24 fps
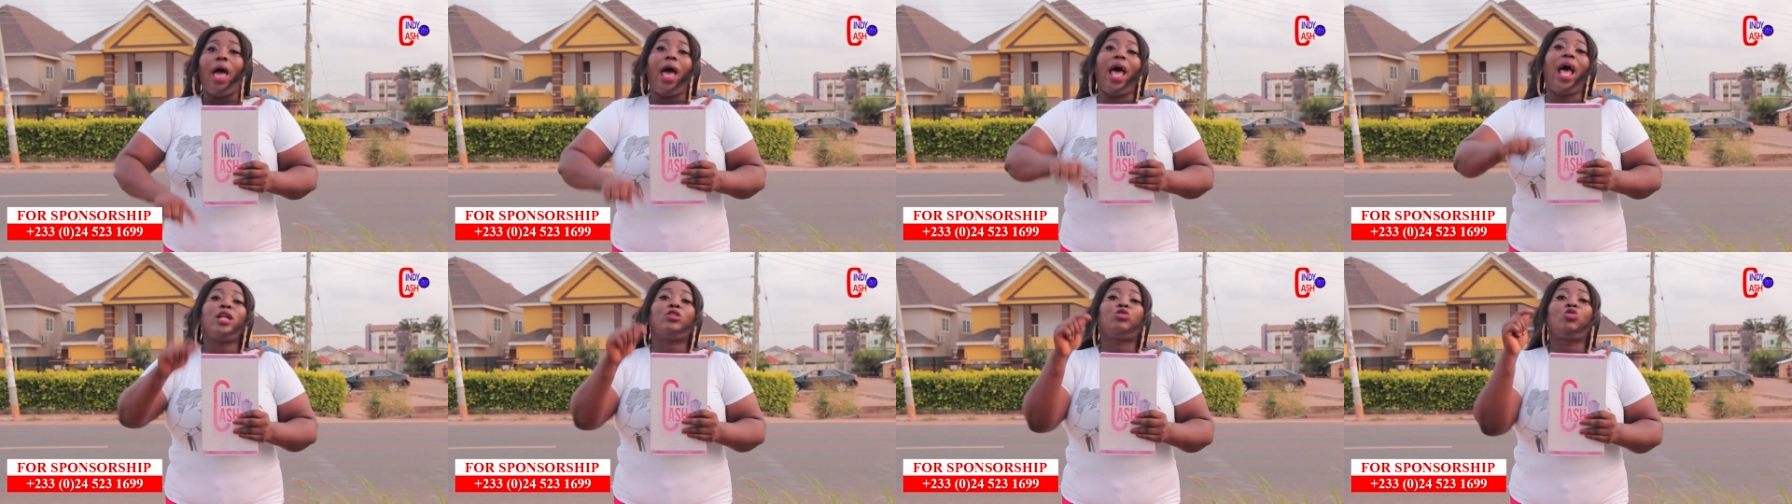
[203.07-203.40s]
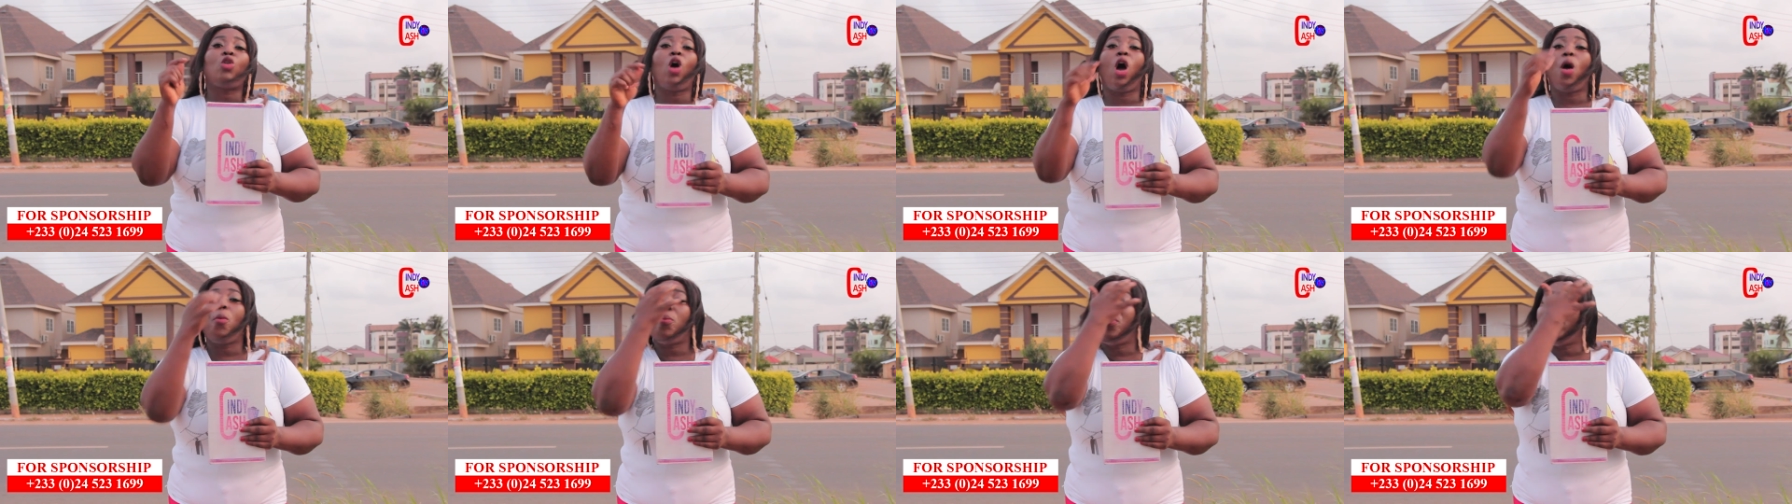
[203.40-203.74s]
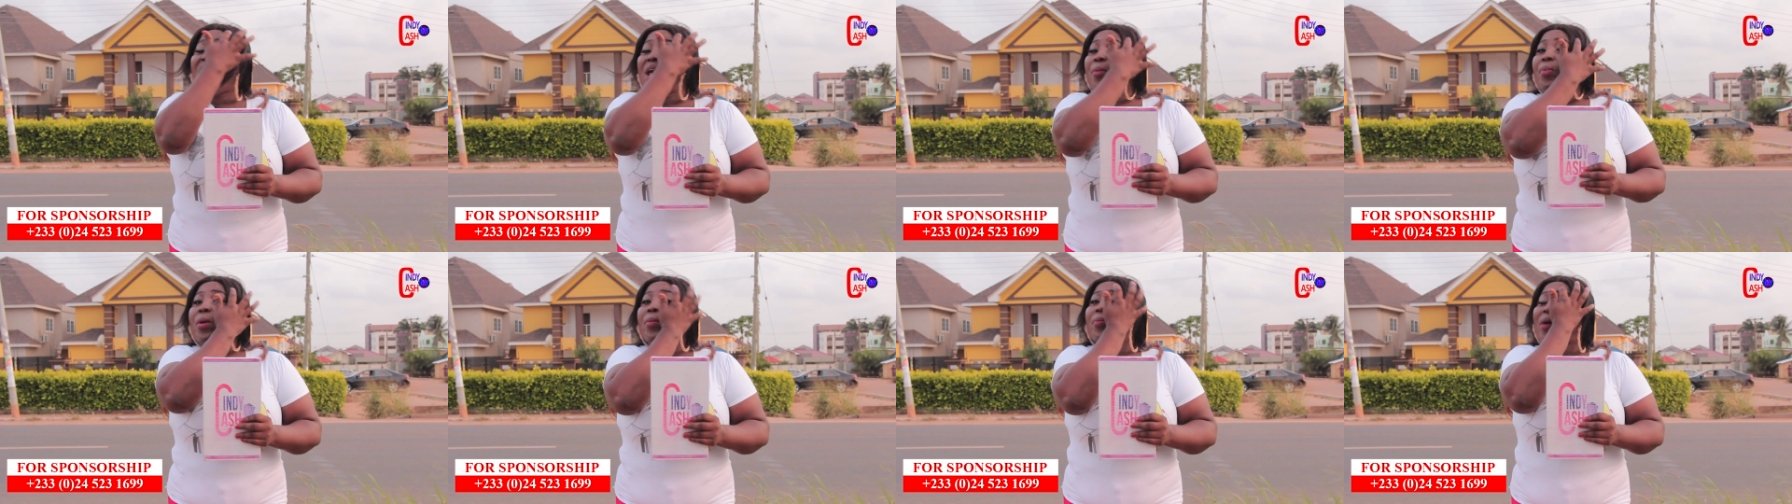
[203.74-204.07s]
At all,
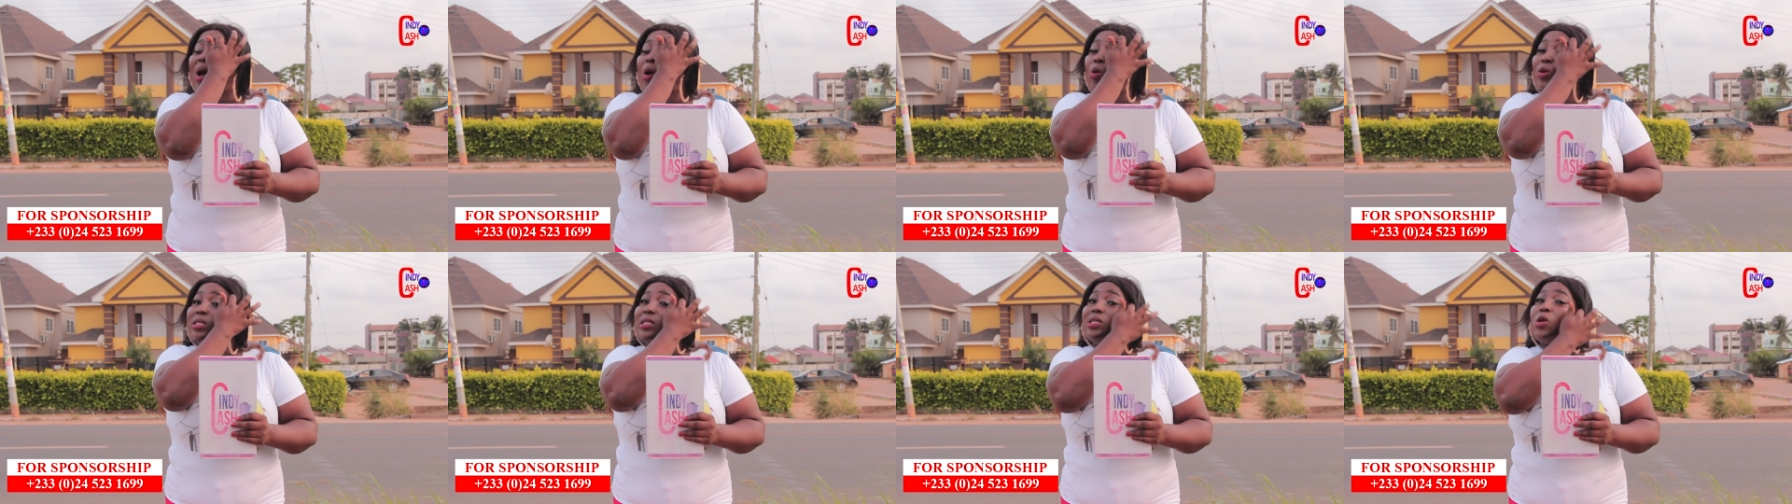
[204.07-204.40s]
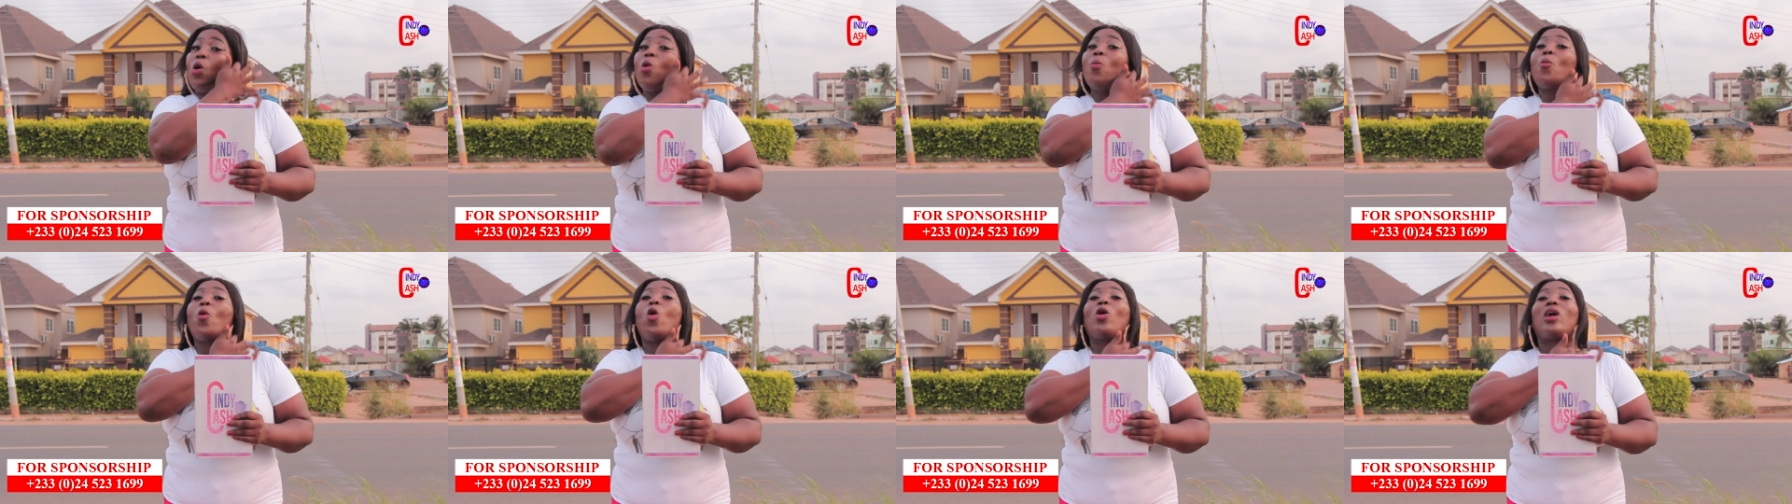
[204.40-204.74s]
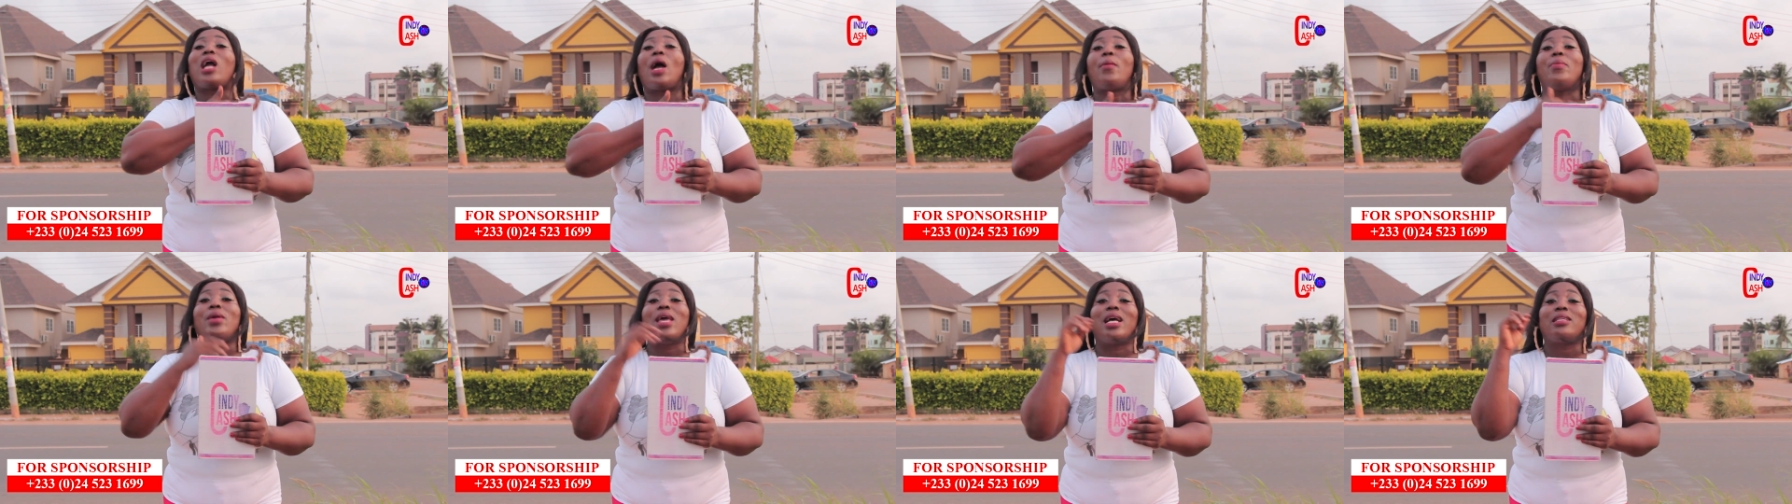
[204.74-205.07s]
maybe my what's
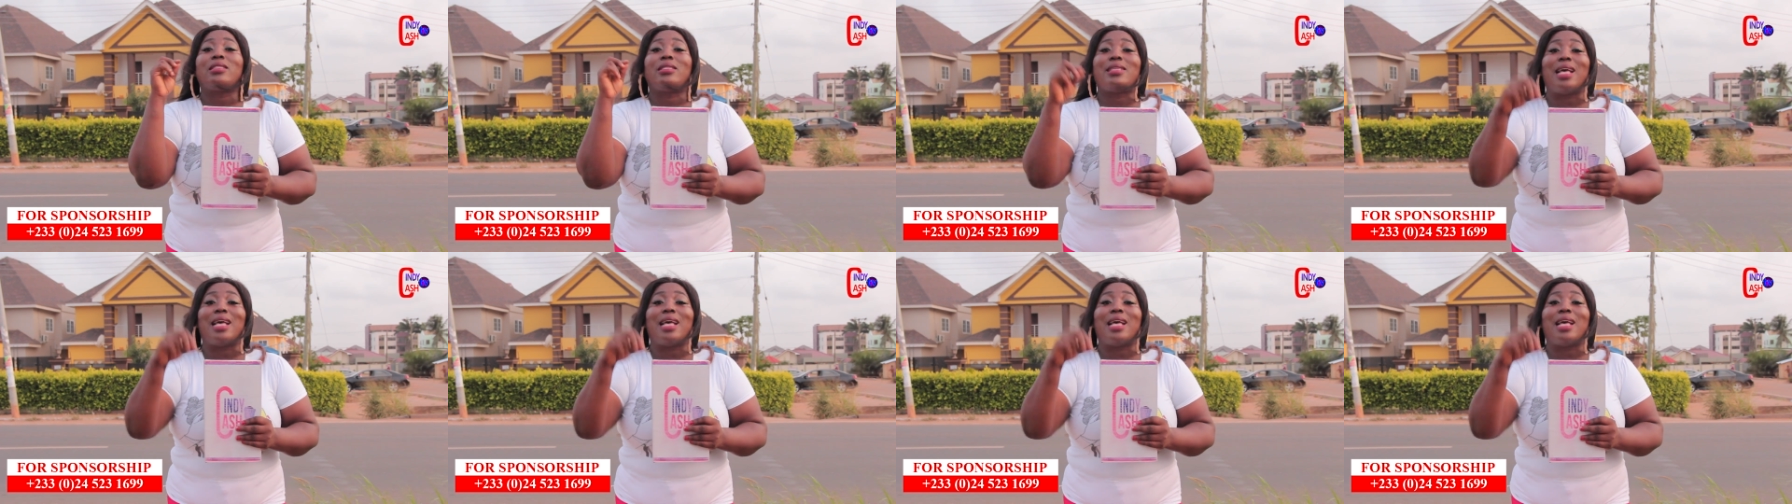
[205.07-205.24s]
come yet,